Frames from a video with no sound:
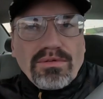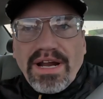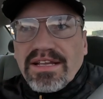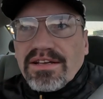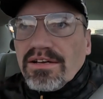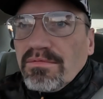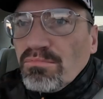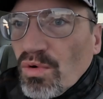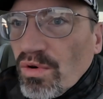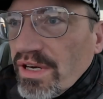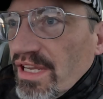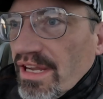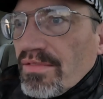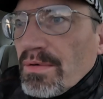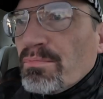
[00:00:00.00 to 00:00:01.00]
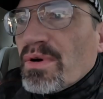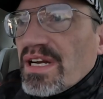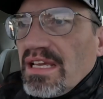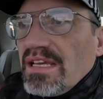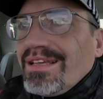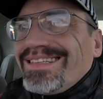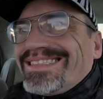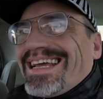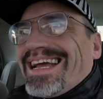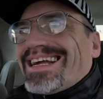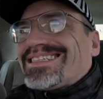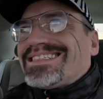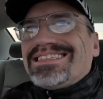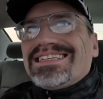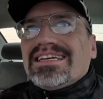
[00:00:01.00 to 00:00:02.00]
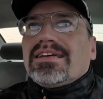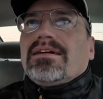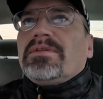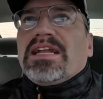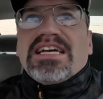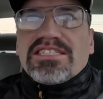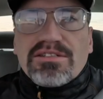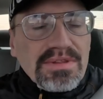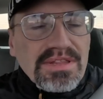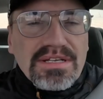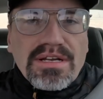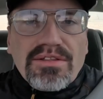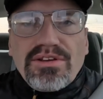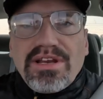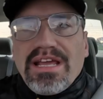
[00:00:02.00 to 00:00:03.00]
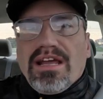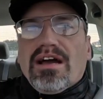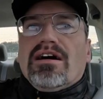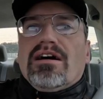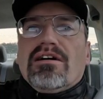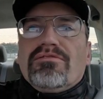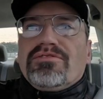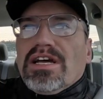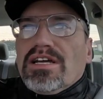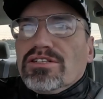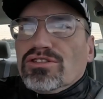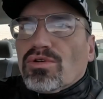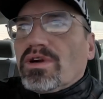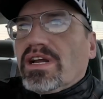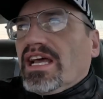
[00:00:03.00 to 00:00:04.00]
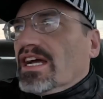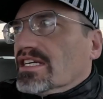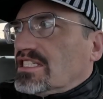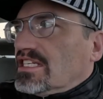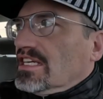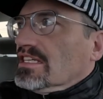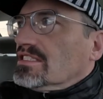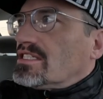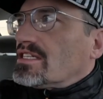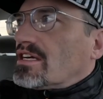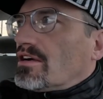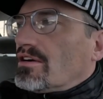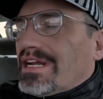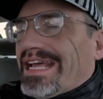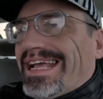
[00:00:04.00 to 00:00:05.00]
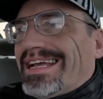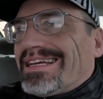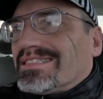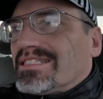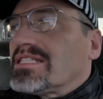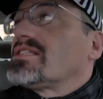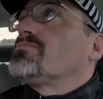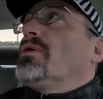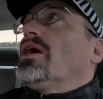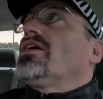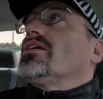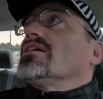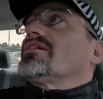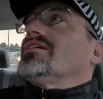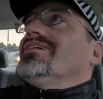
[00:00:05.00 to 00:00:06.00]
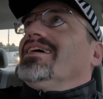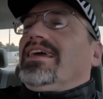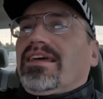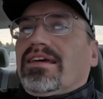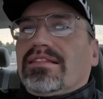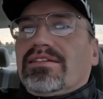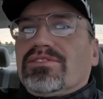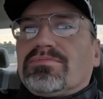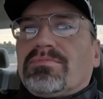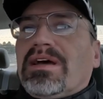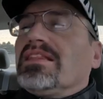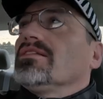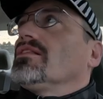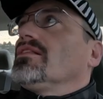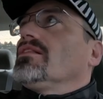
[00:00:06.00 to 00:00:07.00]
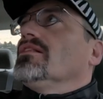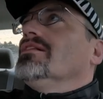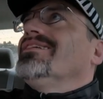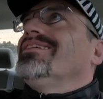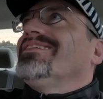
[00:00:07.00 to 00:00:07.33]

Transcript: right, good morning, everybody. Dashing Dink coming at you with another day of DoorDash, Instacart, and Spark. And there's my little